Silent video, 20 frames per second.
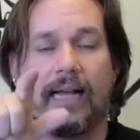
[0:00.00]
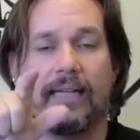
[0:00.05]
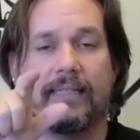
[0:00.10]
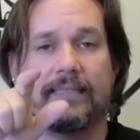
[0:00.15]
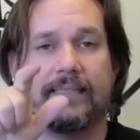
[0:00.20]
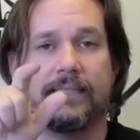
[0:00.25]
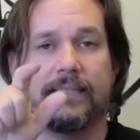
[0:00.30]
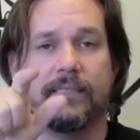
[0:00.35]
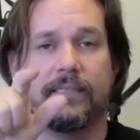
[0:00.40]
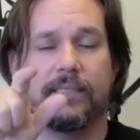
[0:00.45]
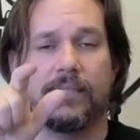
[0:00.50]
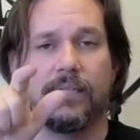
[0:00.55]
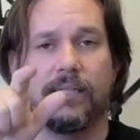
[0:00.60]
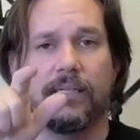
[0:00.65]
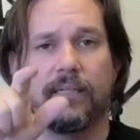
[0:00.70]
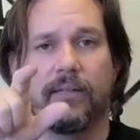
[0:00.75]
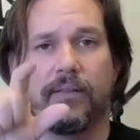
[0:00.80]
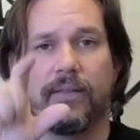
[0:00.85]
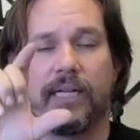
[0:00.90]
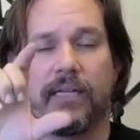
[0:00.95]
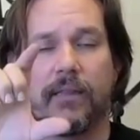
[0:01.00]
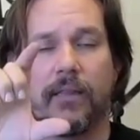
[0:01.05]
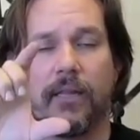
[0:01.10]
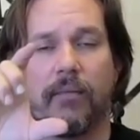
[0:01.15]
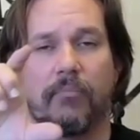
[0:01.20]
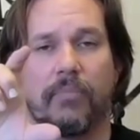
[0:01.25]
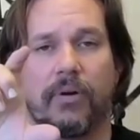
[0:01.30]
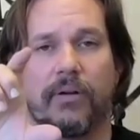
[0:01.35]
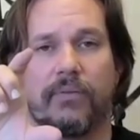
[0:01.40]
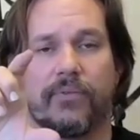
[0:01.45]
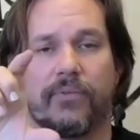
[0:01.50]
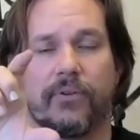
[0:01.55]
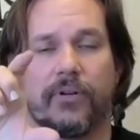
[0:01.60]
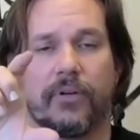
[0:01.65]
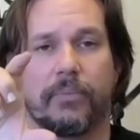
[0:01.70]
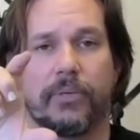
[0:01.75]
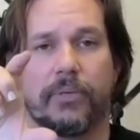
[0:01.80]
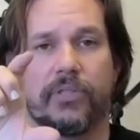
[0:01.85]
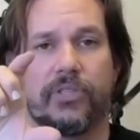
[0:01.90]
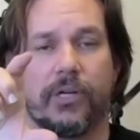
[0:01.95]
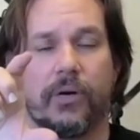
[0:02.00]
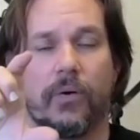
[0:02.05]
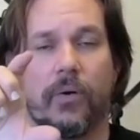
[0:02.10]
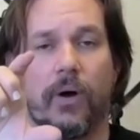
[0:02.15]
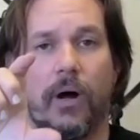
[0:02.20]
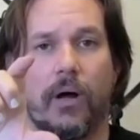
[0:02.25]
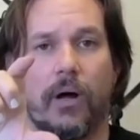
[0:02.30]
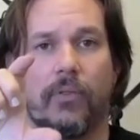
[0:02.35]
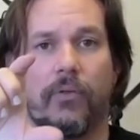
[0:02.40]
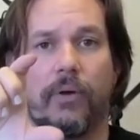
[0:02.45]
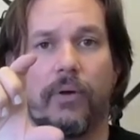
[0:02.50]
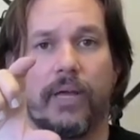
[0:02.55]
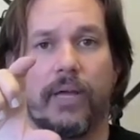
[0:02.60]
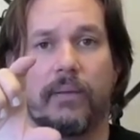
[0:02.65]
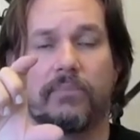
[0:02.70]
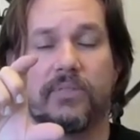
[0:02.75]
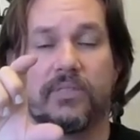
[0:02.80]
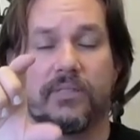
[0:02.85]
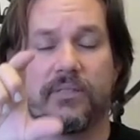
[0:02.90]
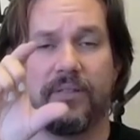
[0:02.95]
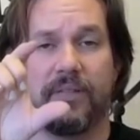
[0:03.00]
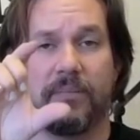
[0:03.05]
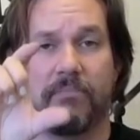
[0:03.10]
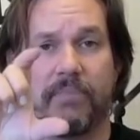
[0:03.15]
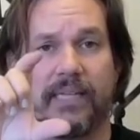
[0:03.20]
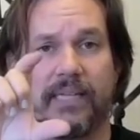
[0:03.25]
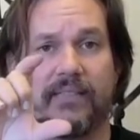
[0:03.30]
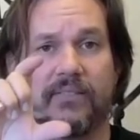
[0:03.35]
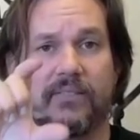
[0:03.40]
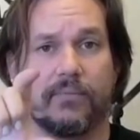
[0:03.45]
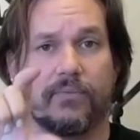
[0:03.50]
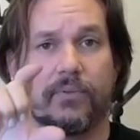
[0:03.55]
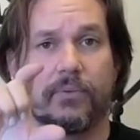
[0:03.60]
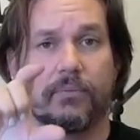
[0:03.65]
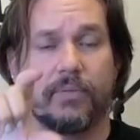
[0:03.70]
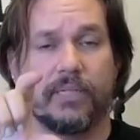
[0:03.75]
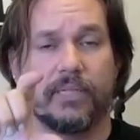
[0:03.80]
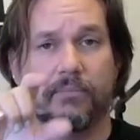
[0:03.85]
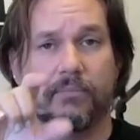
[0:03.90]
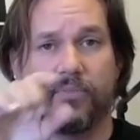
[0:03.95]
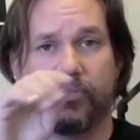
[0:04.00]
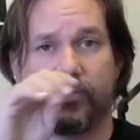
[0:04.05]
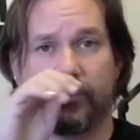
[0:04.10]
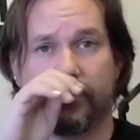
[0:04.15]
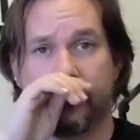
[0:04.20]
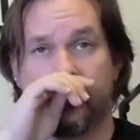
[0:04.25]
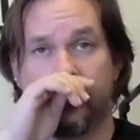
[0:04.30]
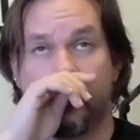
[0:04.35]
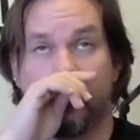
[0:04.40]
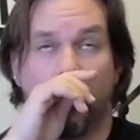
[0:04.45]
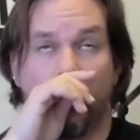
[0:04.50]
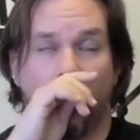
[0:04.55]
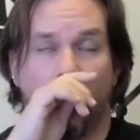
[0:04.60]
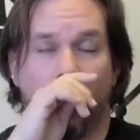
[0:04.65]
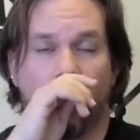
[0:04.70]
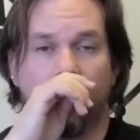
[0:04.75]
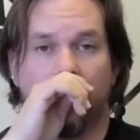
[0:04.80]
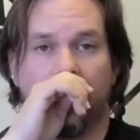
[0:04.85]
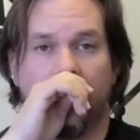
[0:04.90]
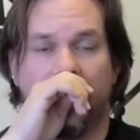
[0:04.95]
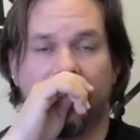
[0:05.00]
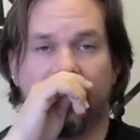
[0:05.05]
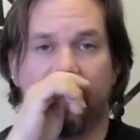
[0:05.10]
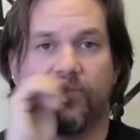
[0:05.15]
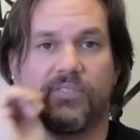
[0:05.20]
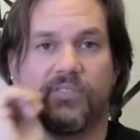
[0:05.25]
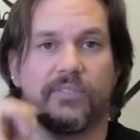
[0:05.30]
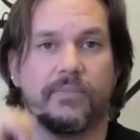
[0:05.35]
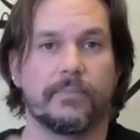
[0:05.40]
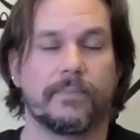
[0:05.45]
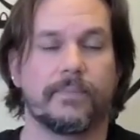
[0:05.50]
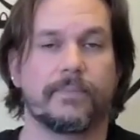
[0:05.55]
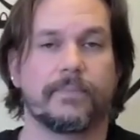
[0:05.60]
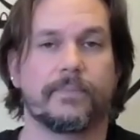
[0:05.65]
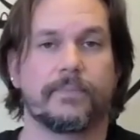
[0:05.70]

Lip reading: Ideally, that lumbar vertebra should go all the way up to the base of the ribs, more or less,